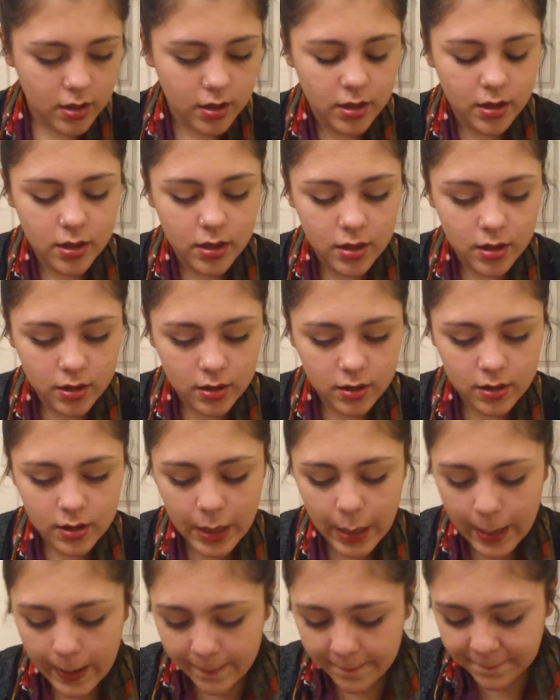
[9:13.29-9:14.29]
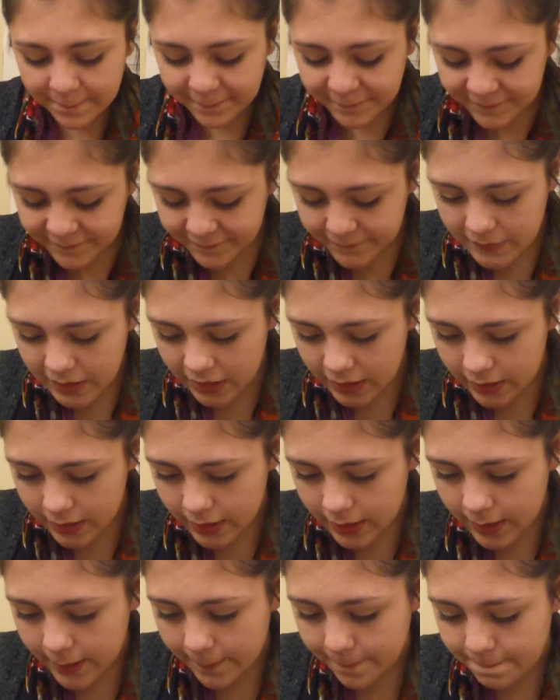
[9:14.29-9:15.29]

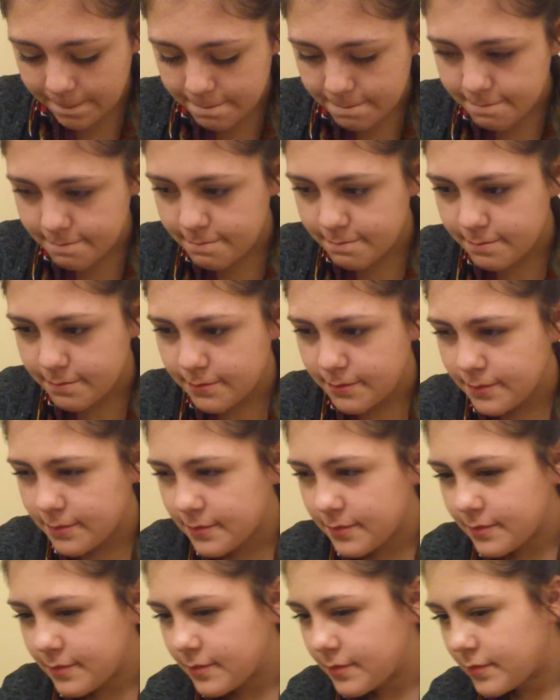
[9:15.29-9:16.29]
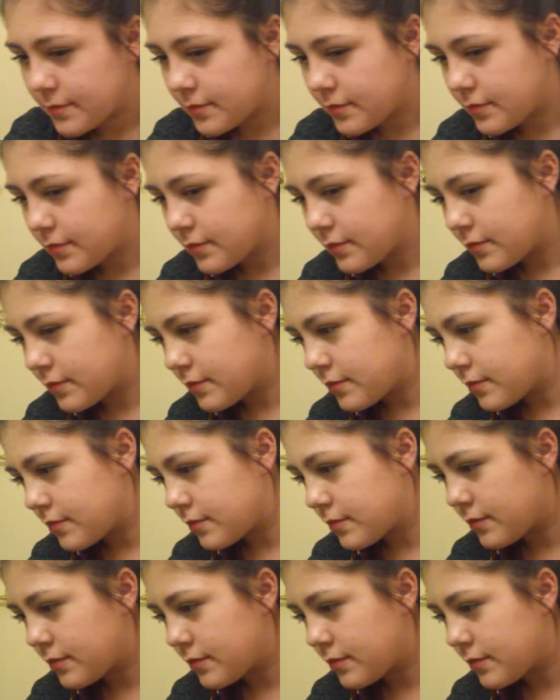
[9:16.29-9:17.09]
(silence)